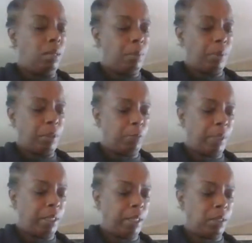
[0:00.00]
I'm gonna put these
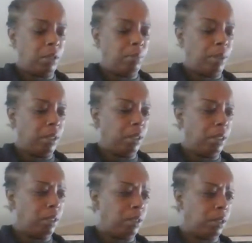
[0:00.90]
pancakes on in a minute, y'all.
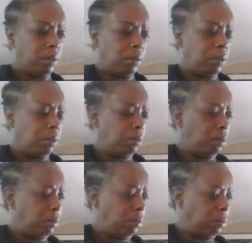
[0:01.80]
It's
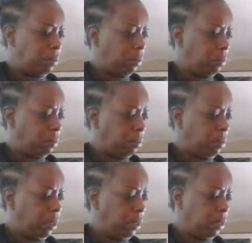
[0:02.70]

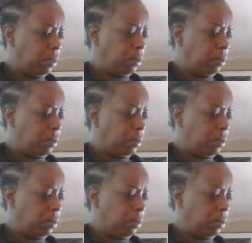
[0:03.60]
what is it?